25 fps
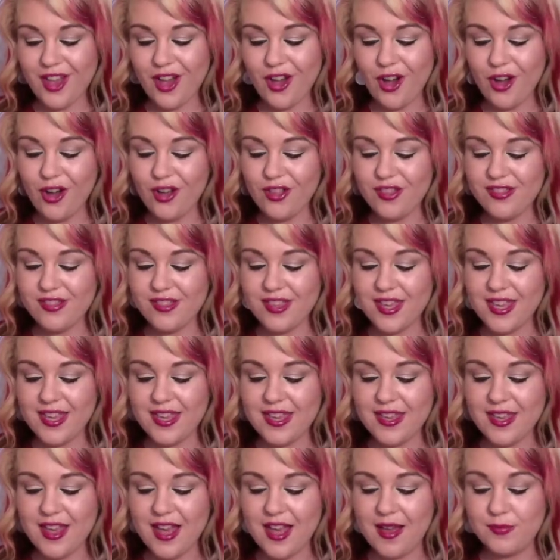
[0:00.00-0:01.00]
on
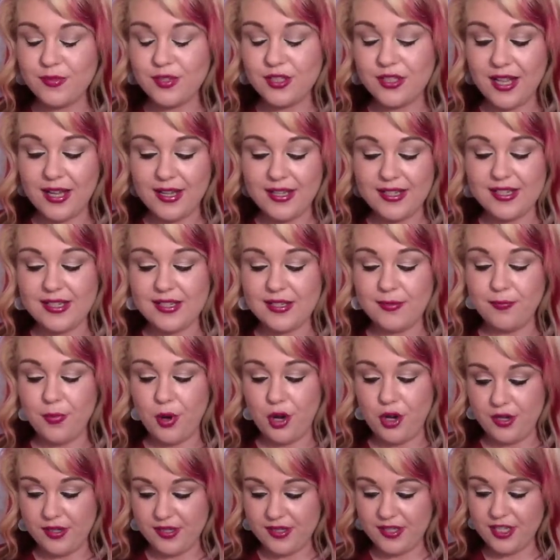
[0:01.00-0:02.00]
the deluxe
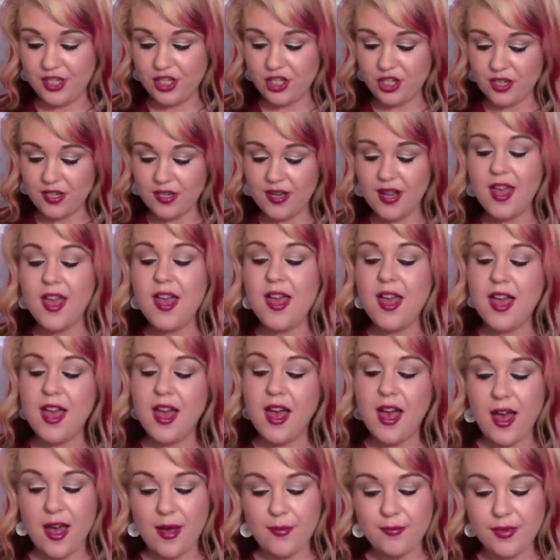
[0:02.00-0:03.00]
bonus edition.
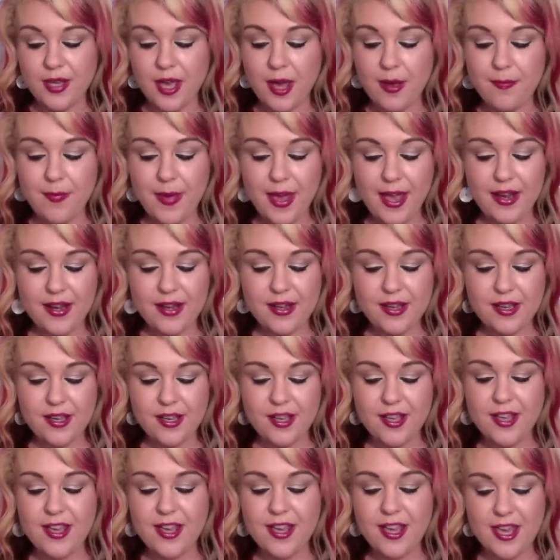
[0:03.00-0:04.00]
Come Back
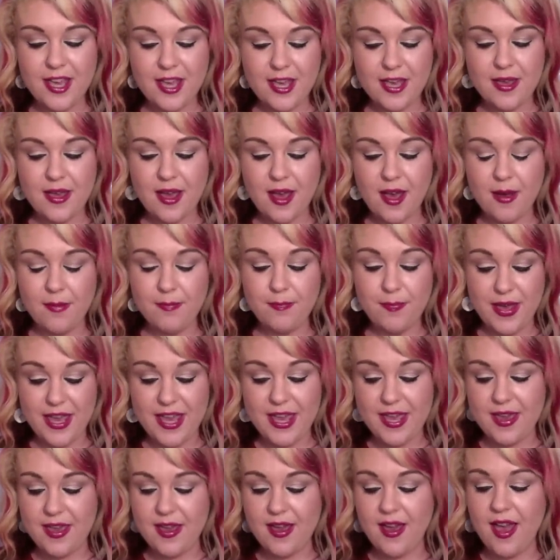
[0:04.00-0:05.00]
Here,
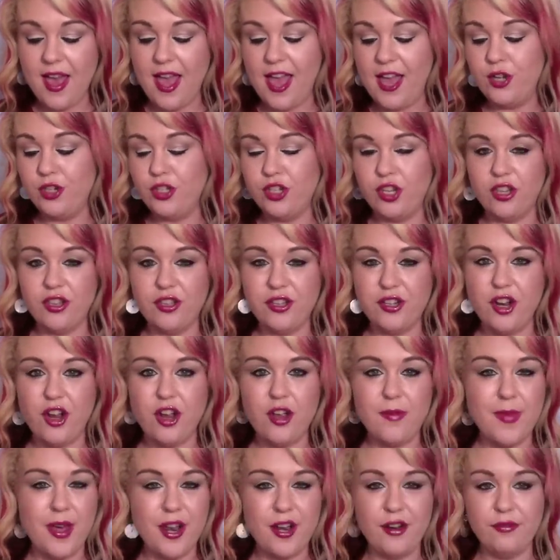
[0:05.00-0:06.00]
Be Here, and Girl at
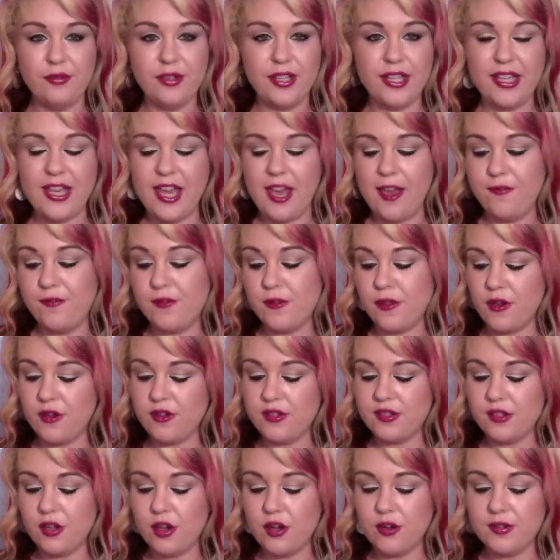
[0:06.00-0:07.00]
Home. I don't really care for
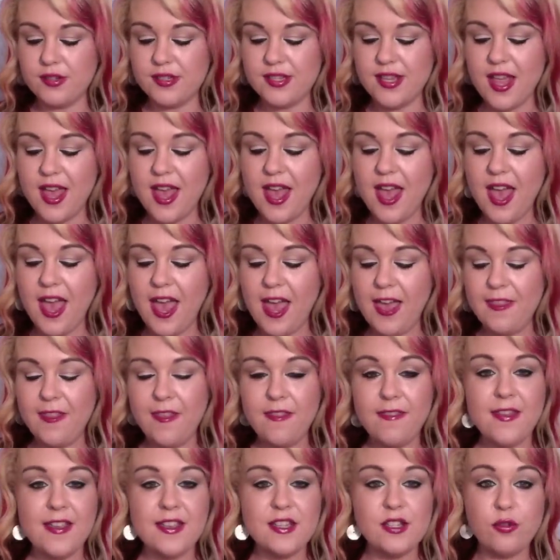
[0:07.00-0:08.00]
those songs. And
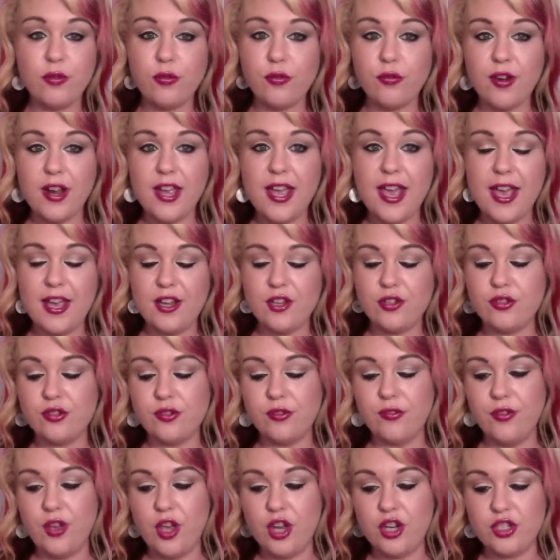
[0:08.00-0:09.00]
then there's three
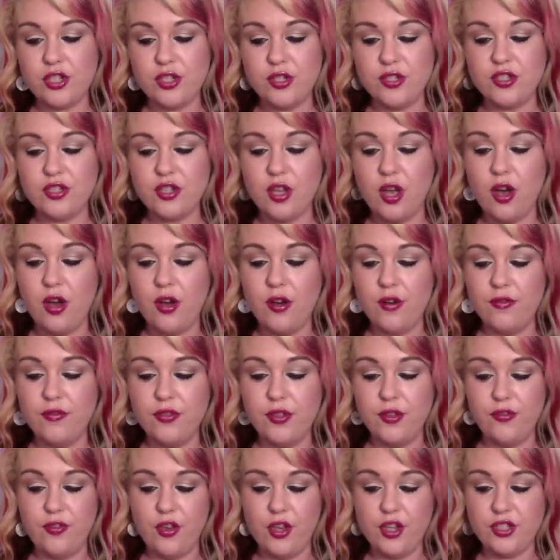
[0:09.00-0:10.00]
extra versions
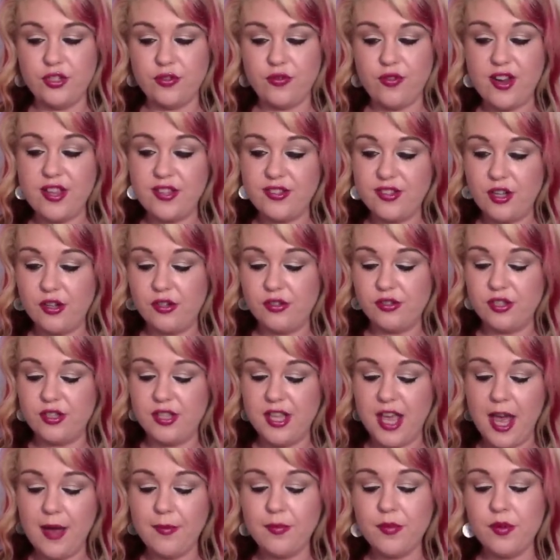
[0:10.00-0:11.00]
of the first three songs
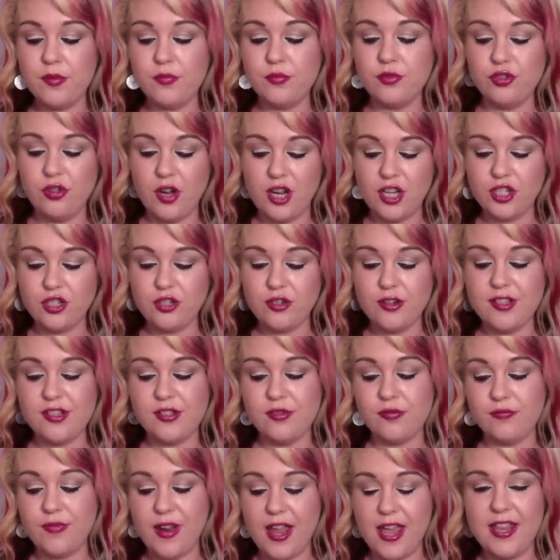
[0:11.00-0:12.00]
on the album,
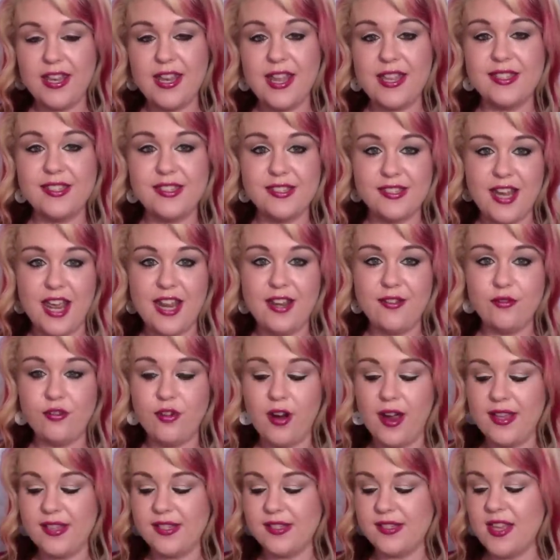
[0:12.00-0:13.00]
Treacherous, Red, and State of
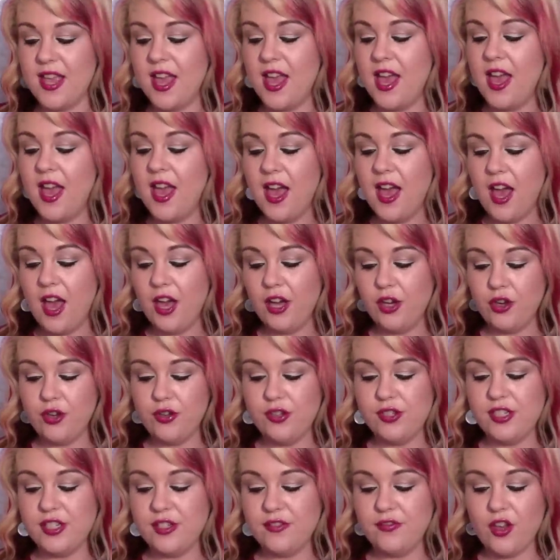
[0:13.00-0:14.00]
Grace.
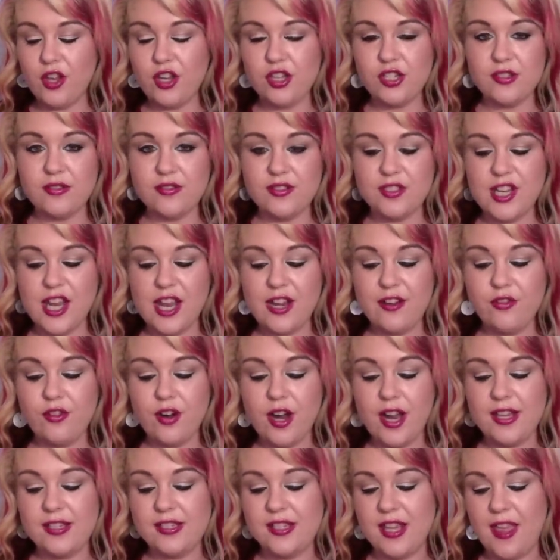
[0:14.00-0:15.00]
Acoustic version of State of
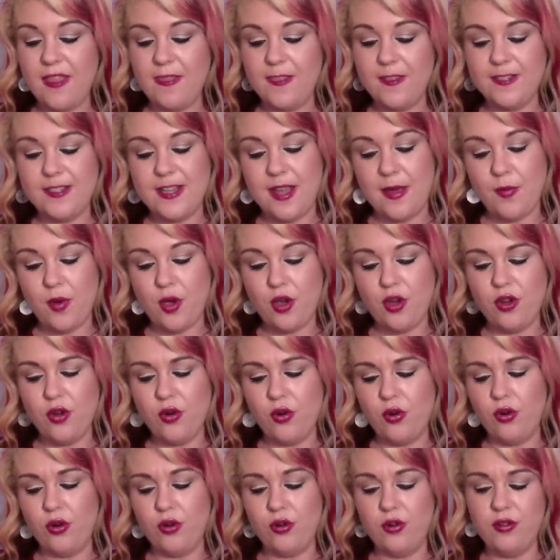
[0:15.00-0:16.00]
Grace and the demo,
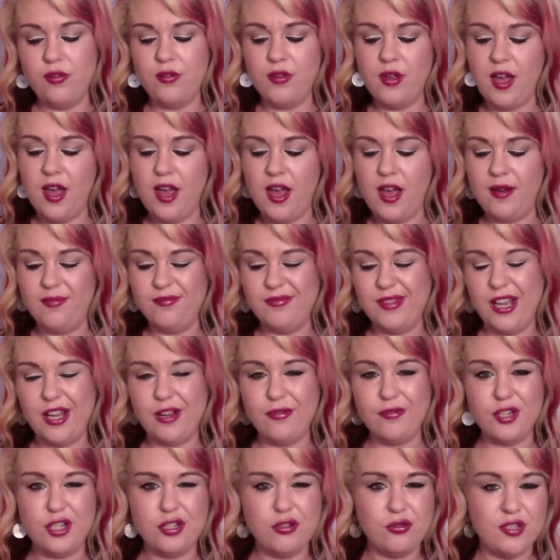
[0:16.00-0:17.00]
or
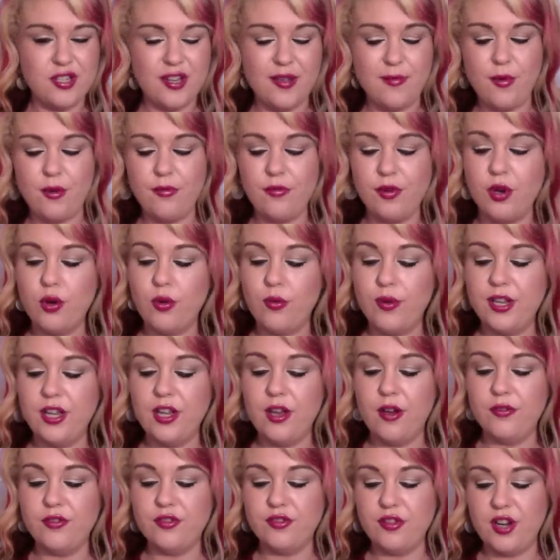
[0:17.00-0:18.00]
like original demo
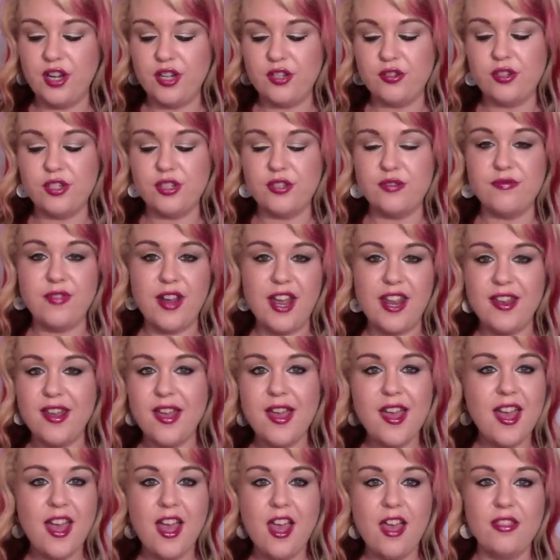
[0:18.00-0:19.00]
recording of Treacherous and Red.
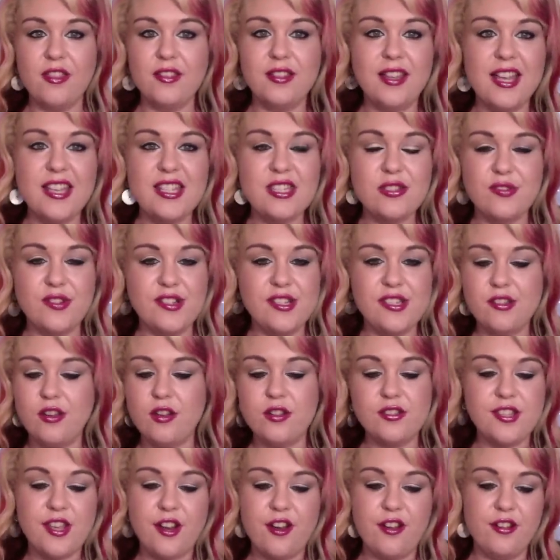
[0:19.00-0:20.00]
The last three
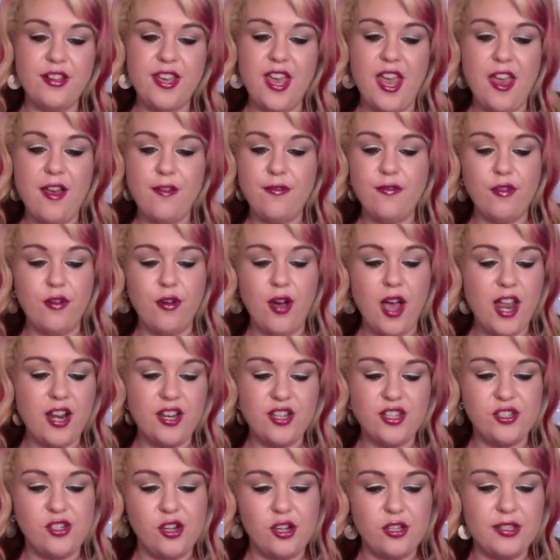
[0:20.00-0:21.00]
songs I don't care for, I
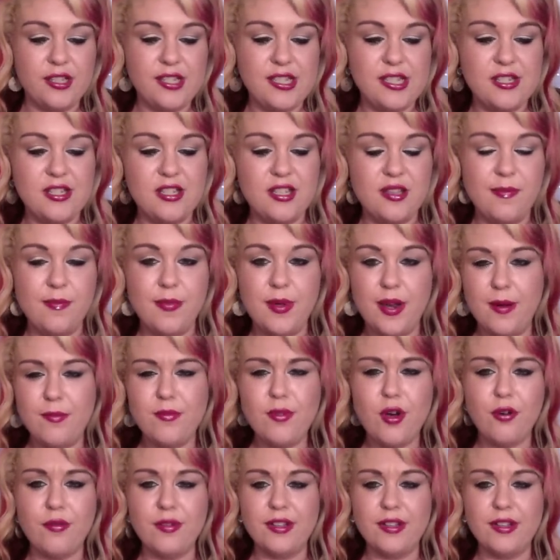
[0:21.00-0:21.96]
just don't listen to them, but I'm not